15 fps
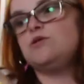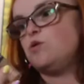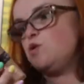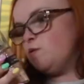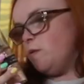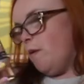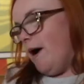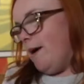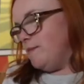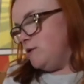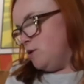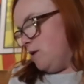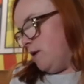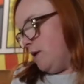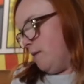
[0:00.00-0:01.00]
all smell
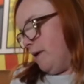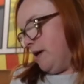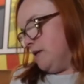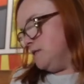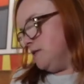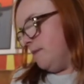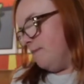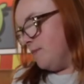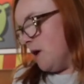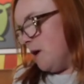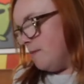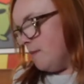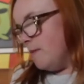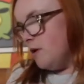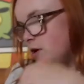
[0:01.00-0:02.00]
absolutely amazing.
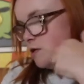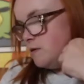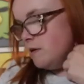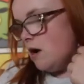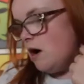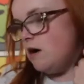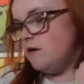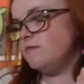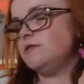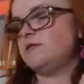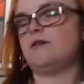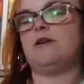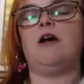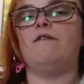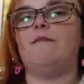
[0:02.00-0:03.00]
But because we
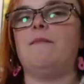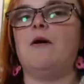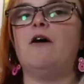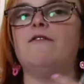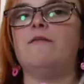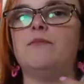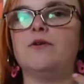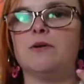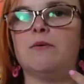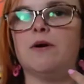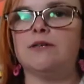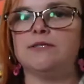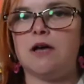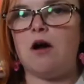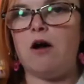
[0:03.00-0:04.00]
don't have a Bath and Body
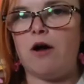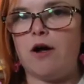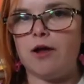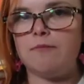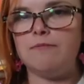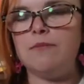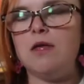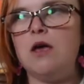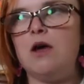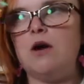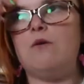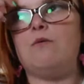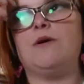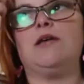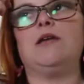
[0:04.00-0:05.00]
Works at home,
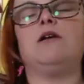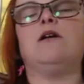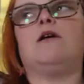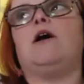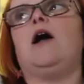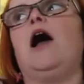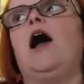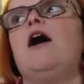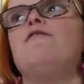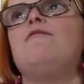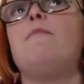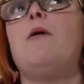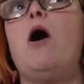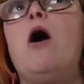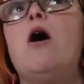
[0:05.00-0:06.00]
we
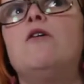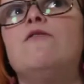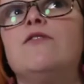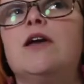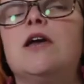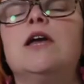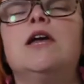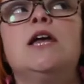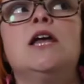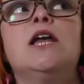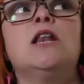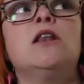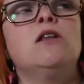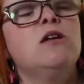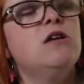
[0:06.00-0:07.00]
have part of it
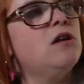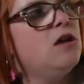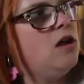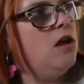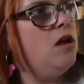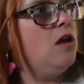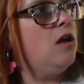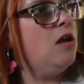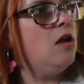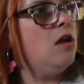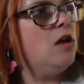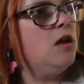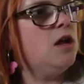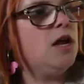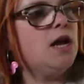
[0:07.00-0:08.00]
in
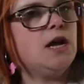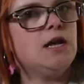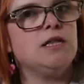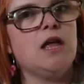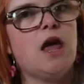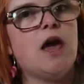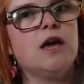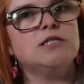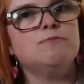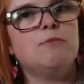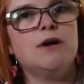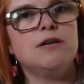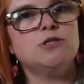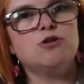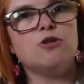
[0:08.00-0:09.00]
next,
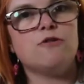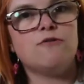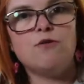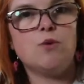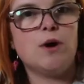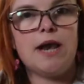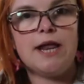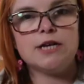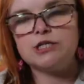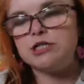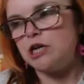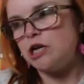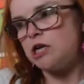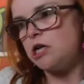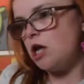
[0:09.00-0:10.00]
but it's not the full
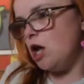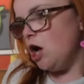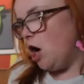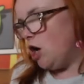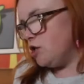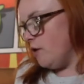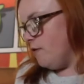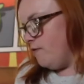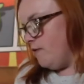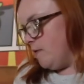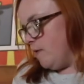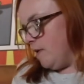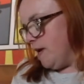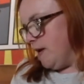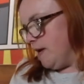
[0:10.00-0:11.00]
collection. I don't think
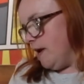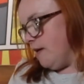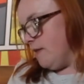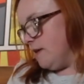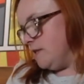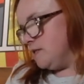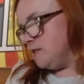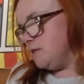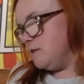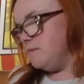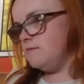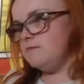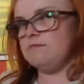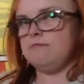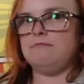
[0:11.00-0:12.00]
we can get these
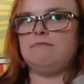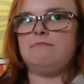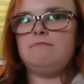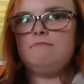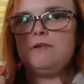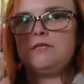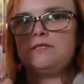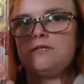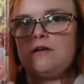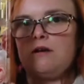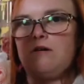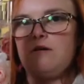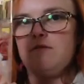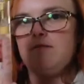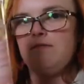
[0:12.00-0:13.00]
mists at home.